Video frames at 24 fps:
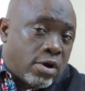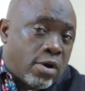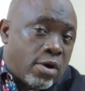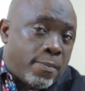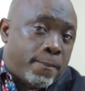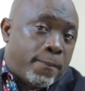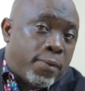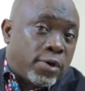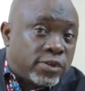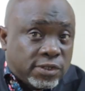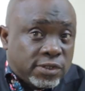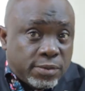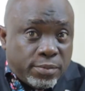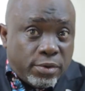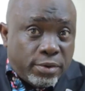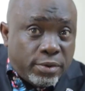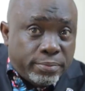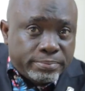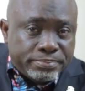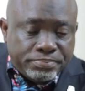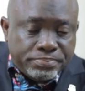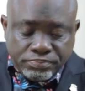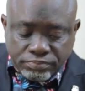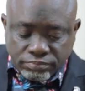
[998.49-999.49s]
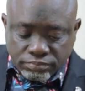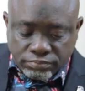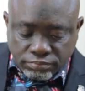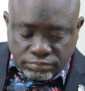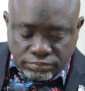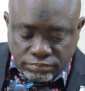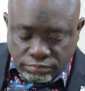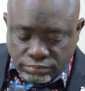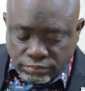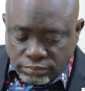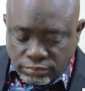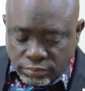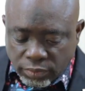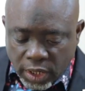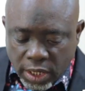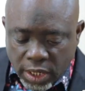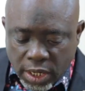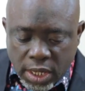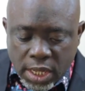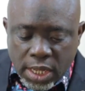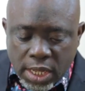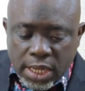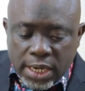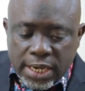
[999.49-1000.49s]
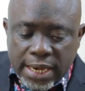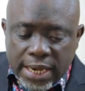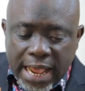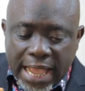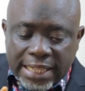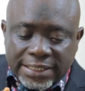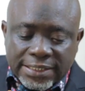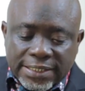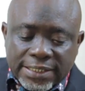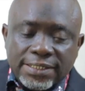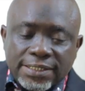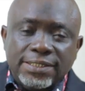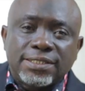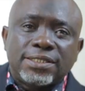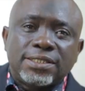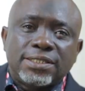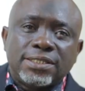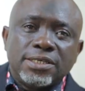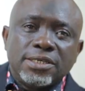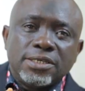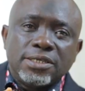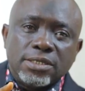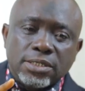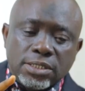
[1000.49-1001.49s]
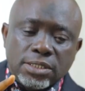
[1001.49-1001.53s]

or possible, that is